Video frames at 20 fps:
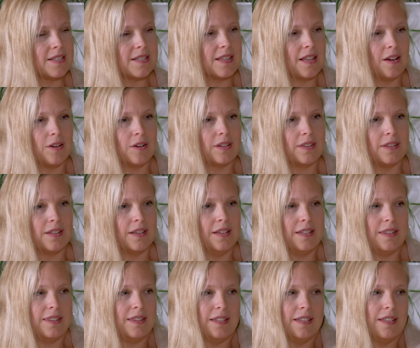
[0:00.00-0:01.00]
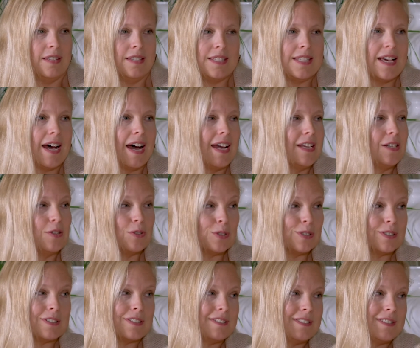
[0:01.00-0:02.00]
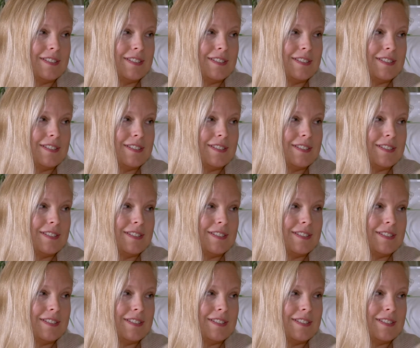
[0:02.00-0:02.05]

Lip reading: They're entitled